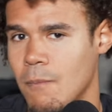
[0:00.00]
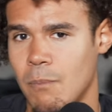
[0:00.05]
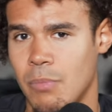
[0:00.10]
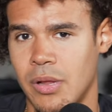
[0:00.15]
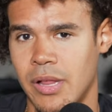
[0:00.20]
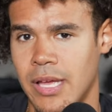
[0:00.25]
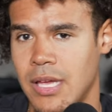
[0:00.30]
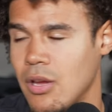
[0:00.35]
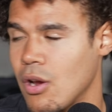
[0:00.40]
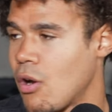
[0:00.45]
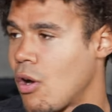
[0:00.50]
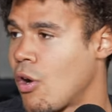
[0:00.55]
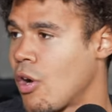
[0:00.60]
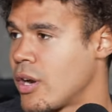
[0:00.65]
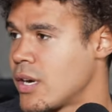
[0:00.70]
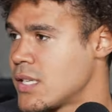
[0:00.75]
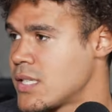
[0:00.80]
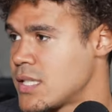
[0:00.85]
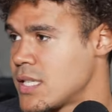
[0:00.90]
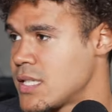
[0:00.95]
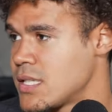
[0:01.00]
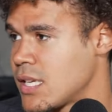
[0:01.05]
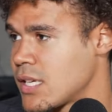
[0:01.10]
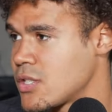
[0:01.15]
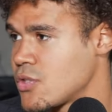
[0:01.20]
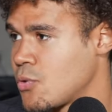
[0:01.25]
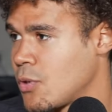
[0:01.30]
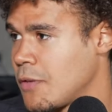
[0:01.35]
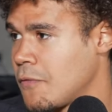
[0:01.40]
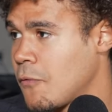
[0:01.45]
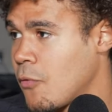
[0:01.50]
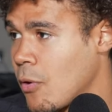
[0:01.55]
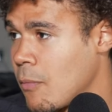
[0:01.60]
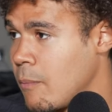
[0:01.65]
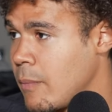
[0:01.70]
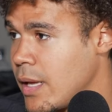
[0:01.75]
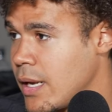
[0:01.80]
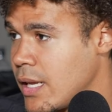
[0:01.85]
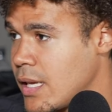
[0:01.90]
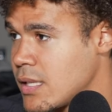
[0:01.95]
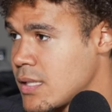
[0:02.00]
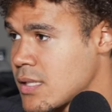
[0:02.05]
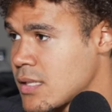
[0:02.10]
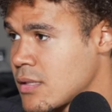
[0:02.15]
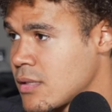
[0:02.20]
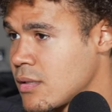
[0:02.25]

Play your hardest these next 24 minutes.